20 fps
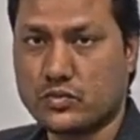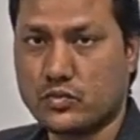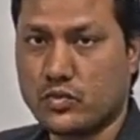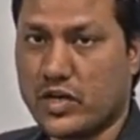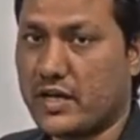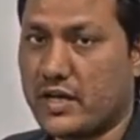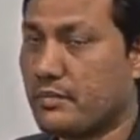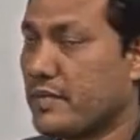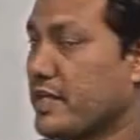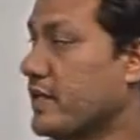
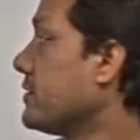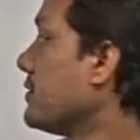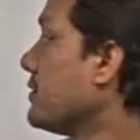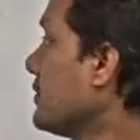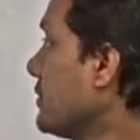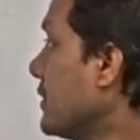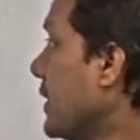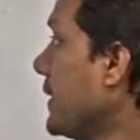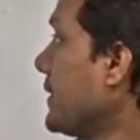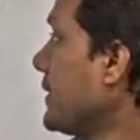y plane,
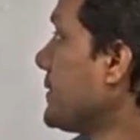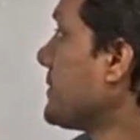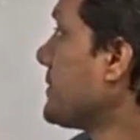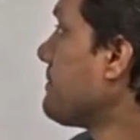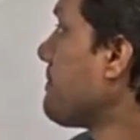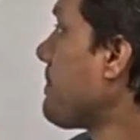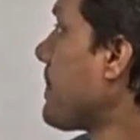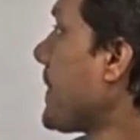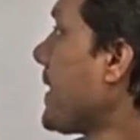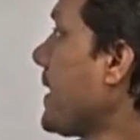right.
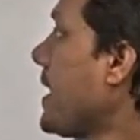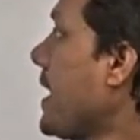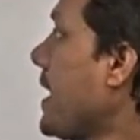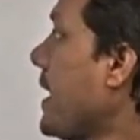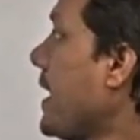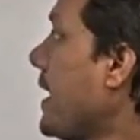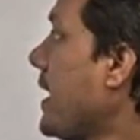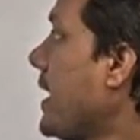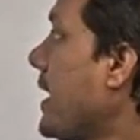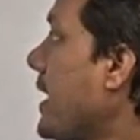
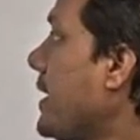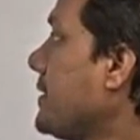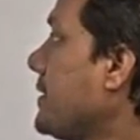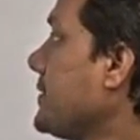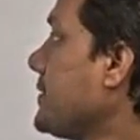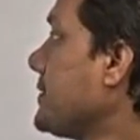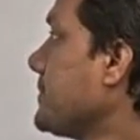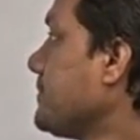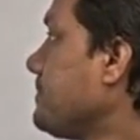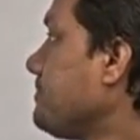And